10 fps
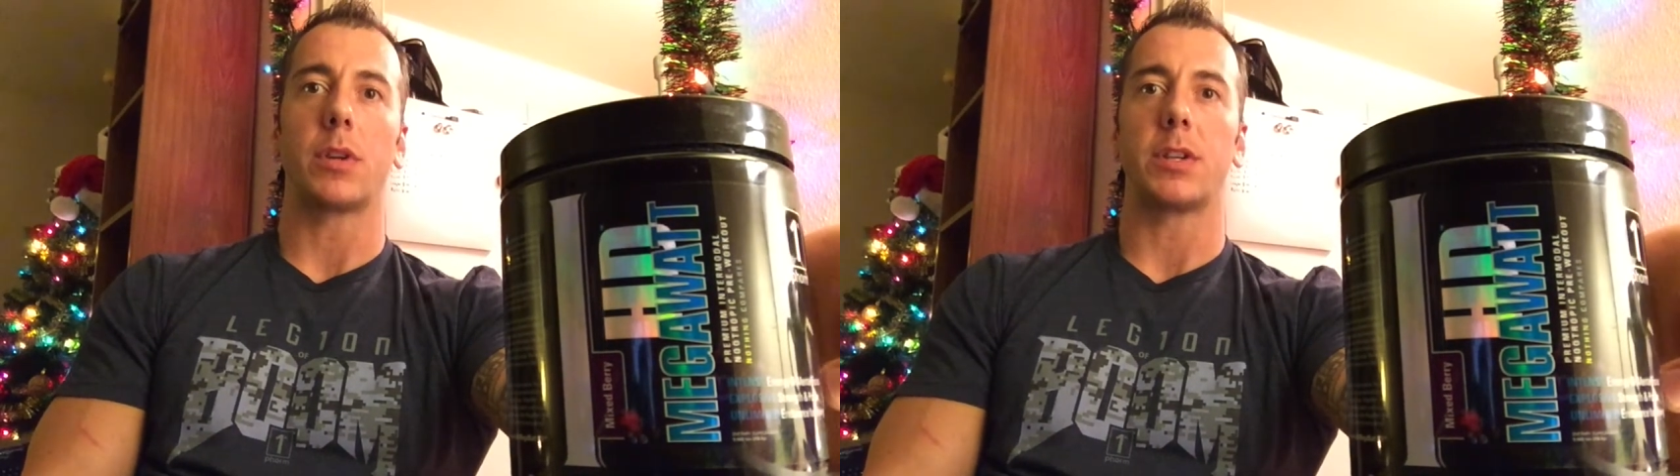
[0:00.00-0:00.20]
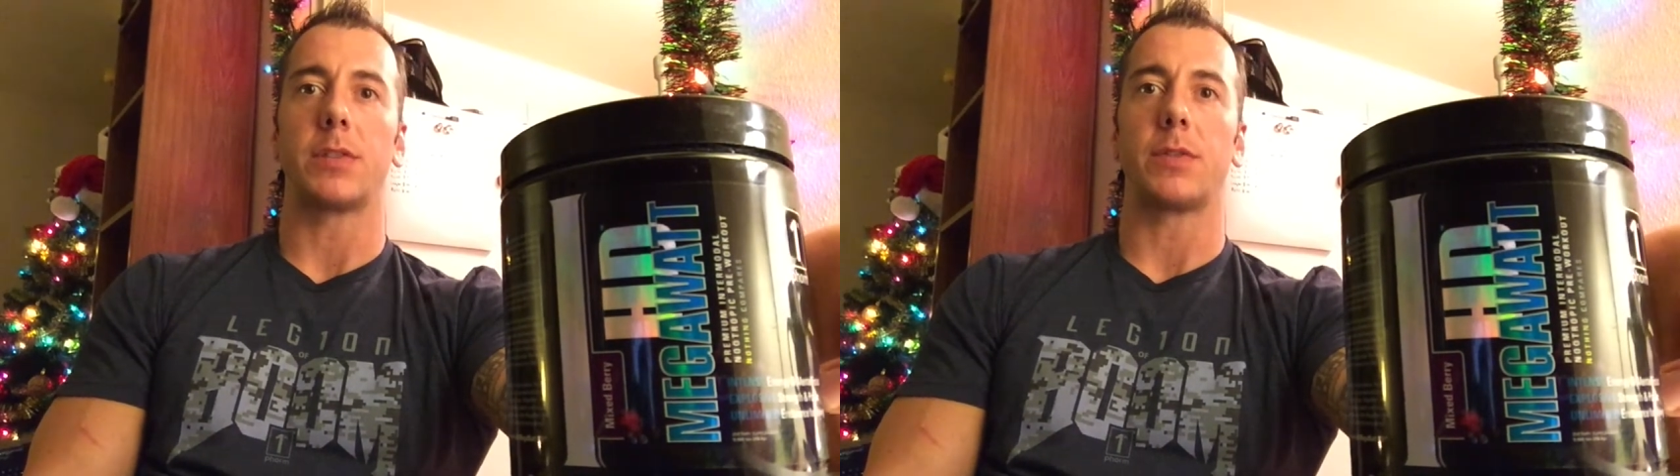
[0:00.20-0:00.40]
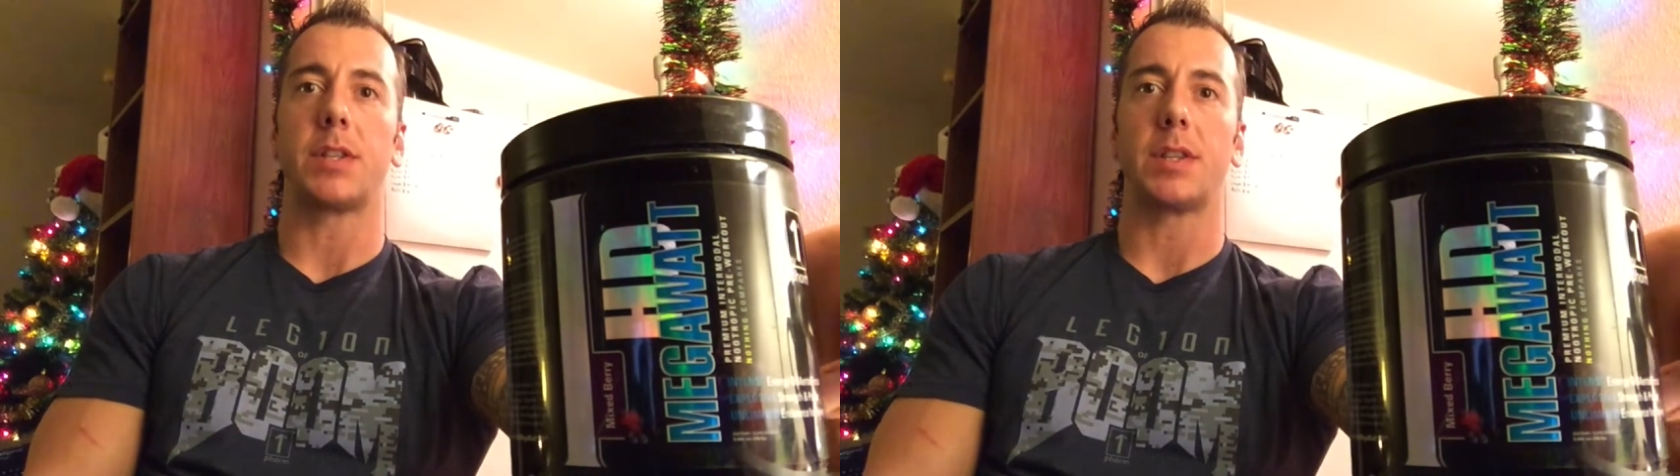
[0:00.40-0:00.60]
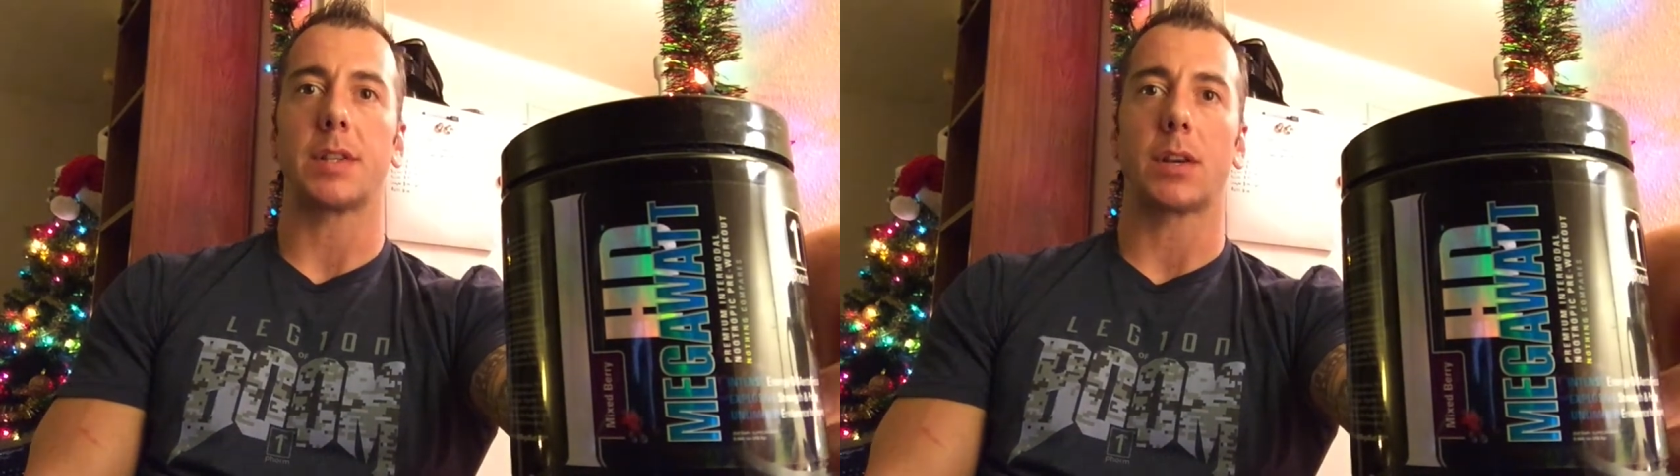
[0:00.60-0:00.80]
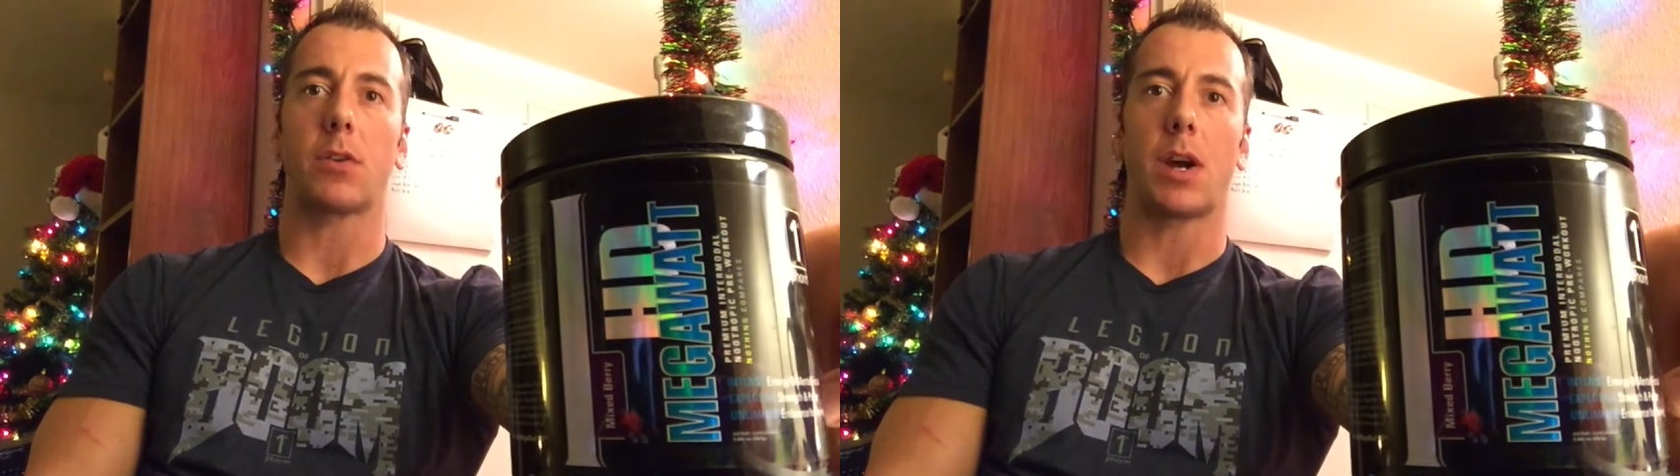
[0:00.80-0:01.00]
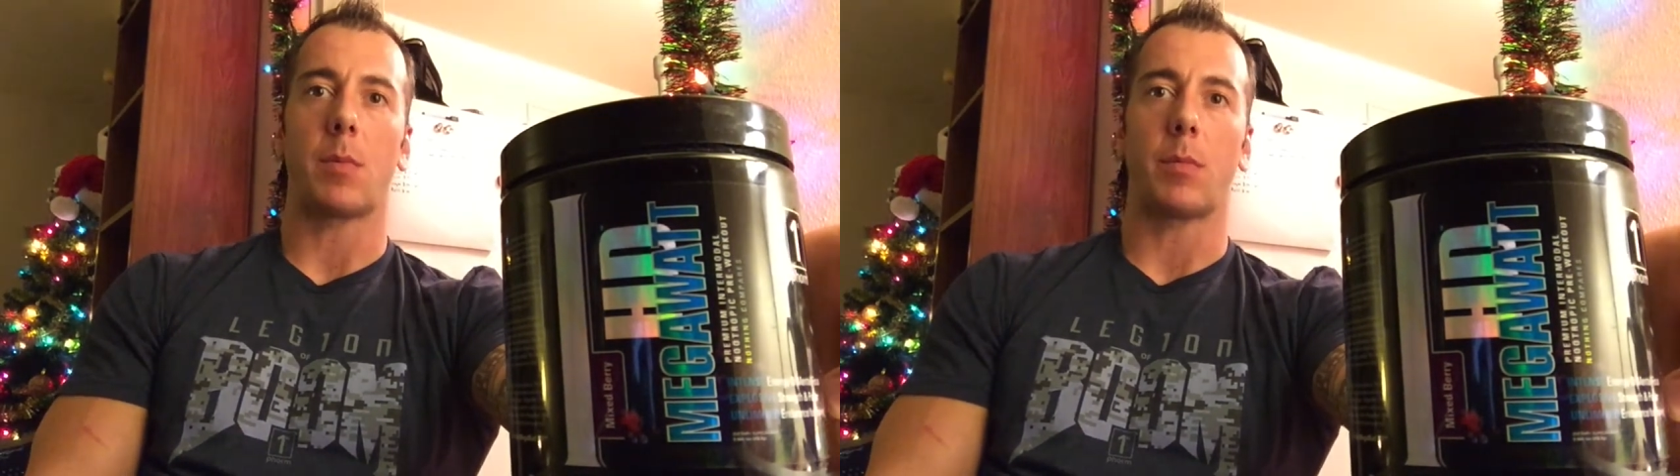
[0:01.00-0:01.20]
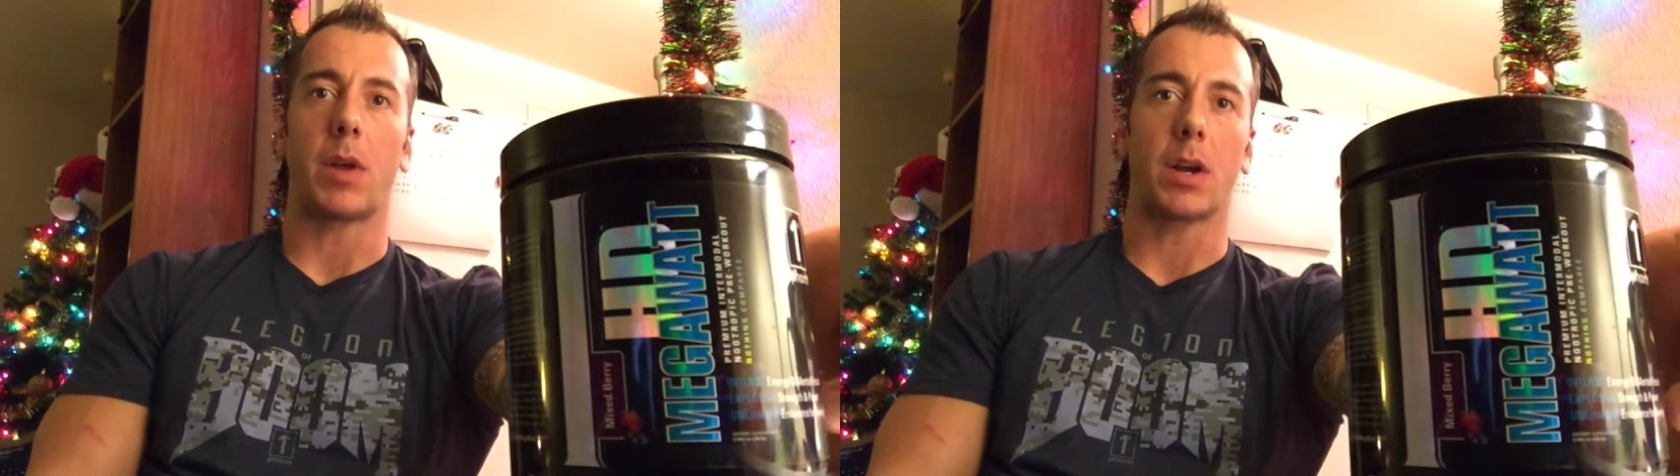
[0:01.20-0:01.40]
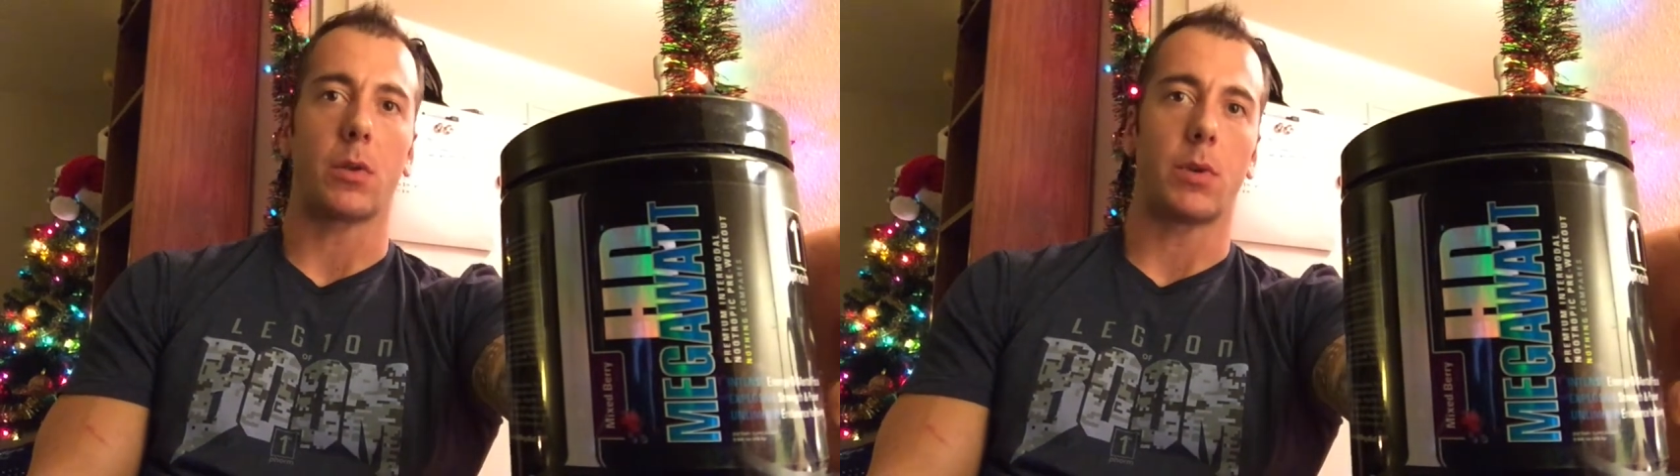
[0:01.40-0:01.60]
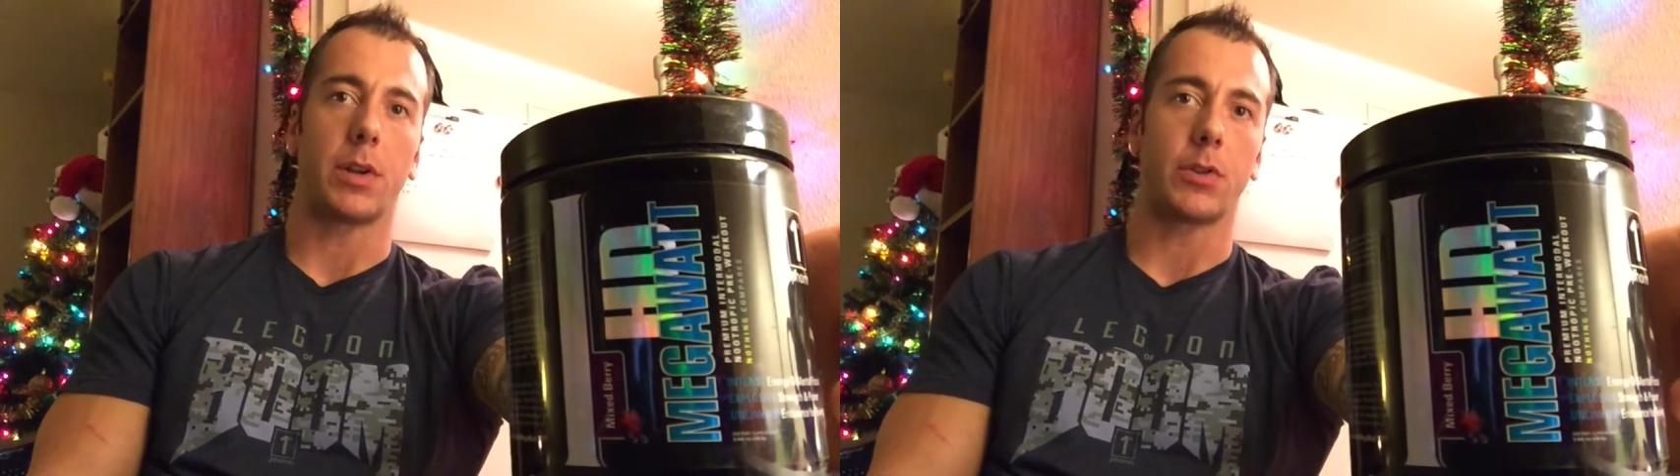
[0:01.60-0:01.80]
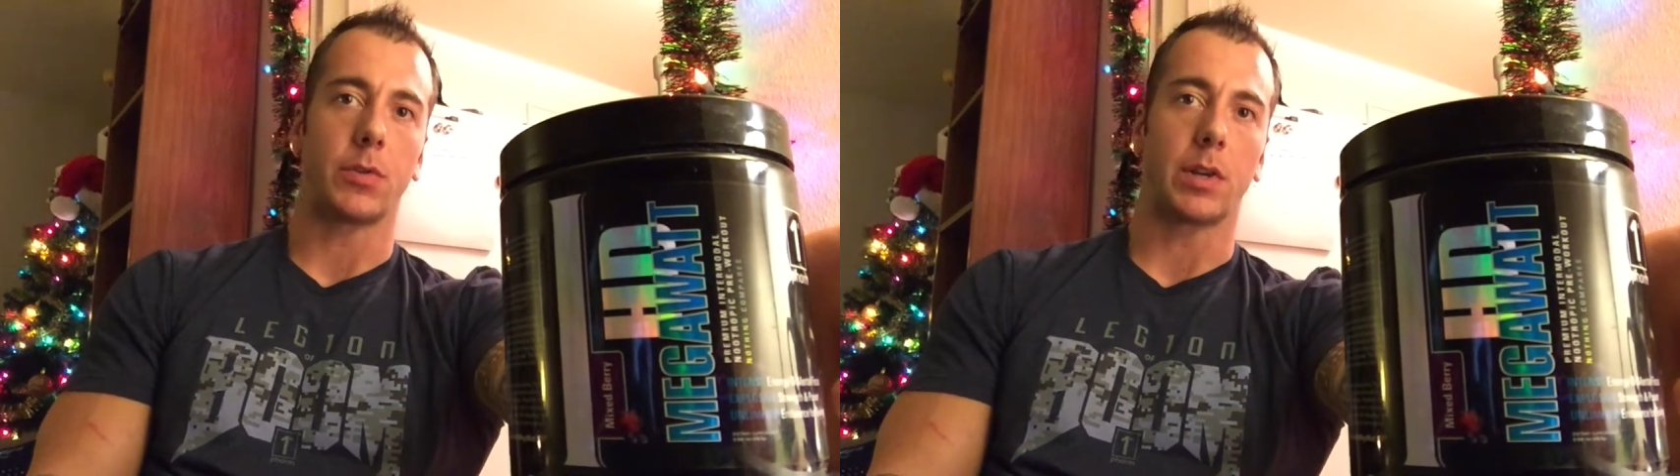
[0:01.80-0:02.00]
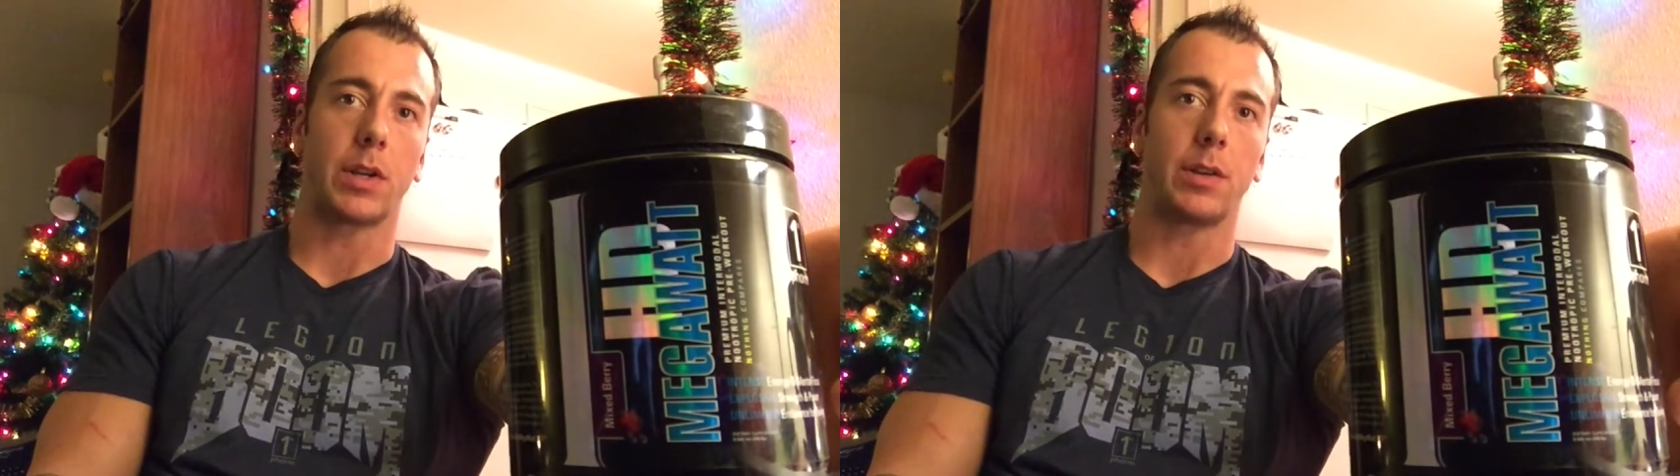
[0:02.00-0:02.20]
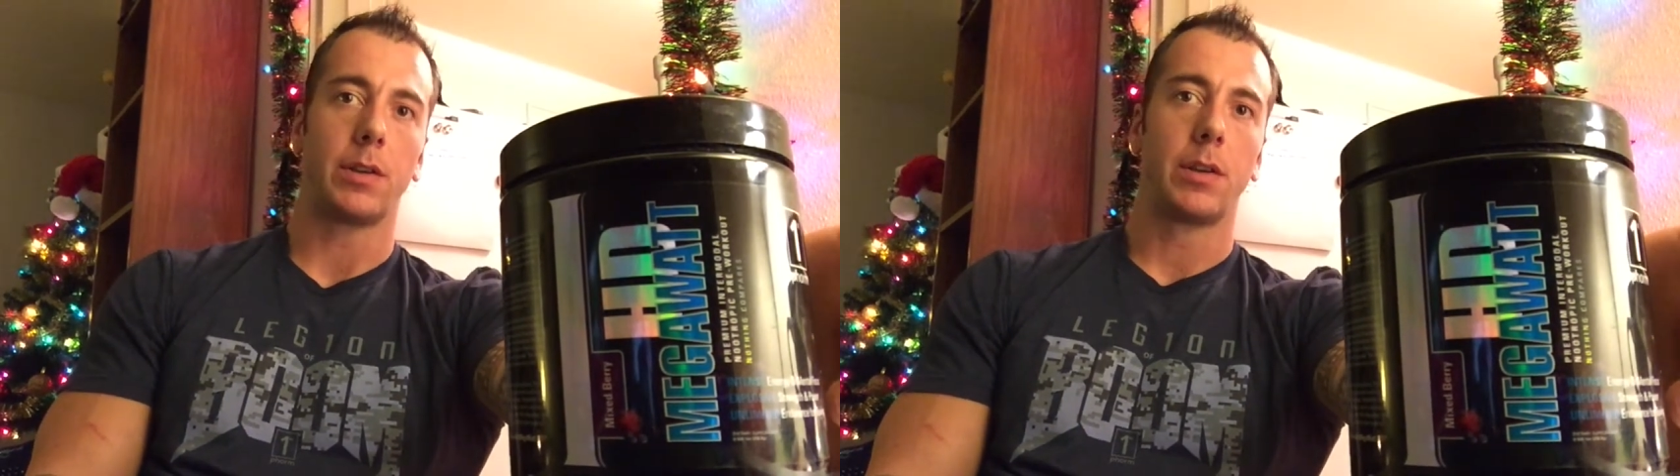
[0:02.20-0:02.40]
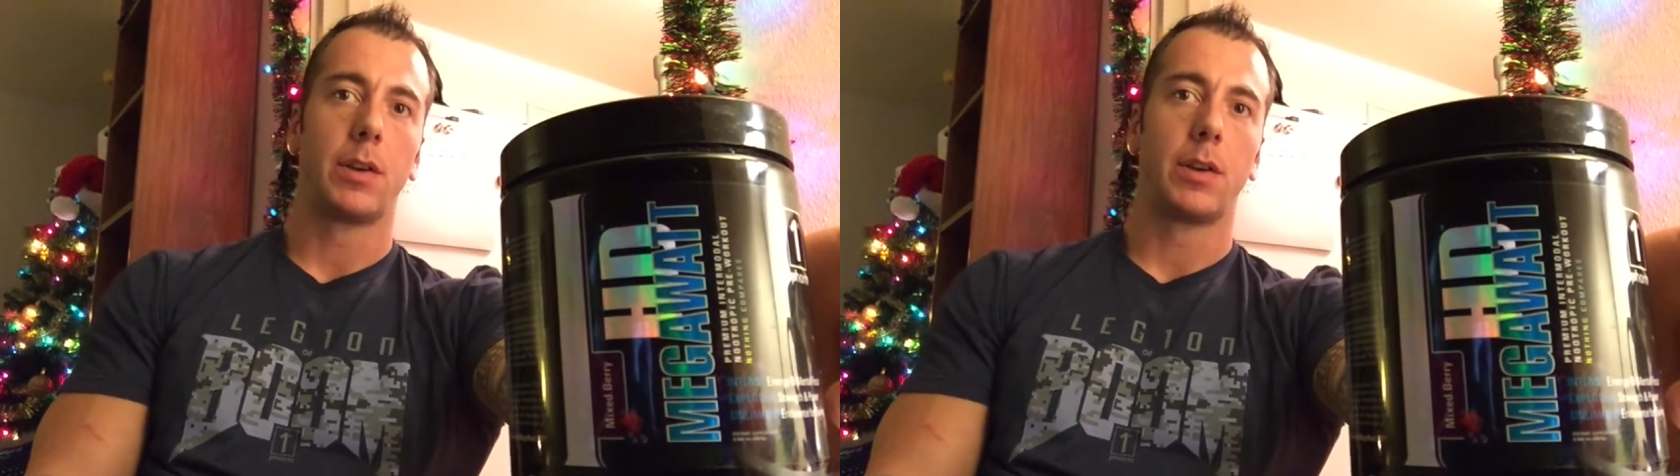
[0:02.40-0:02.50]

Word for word: because if it tastes like crap, I'm not going to want to drink it.